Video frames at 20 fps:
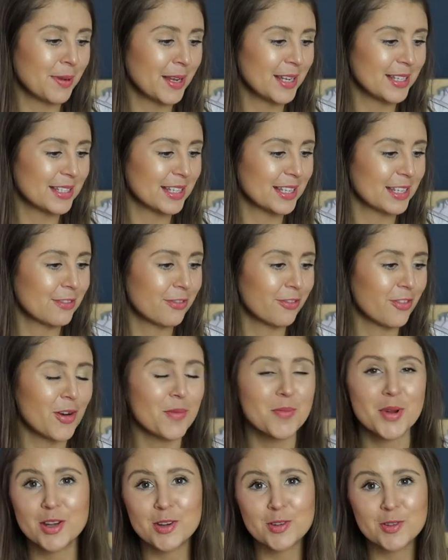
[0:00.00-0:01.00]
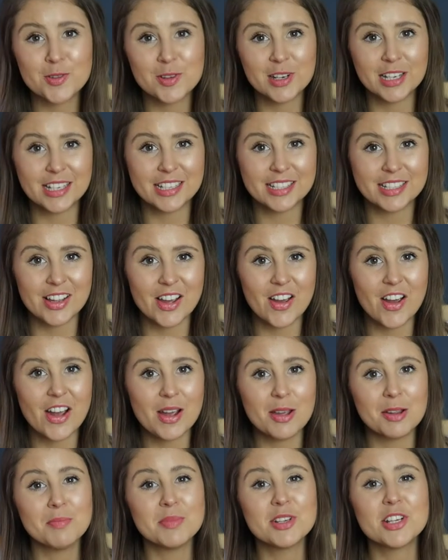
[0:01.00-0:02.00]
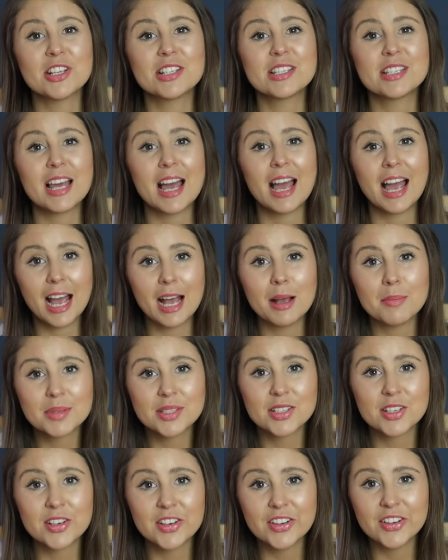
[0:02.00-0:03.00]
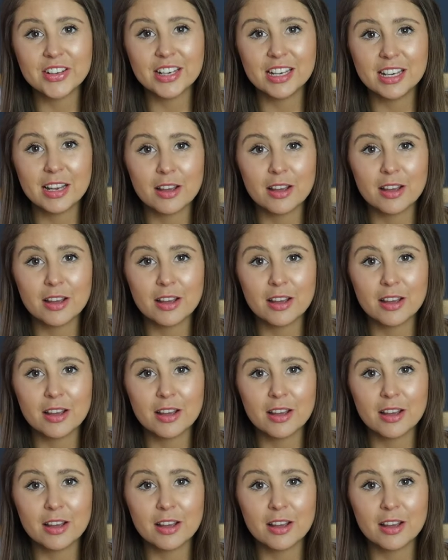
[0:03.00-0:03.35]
pieces from Norlisa I'm just absolutely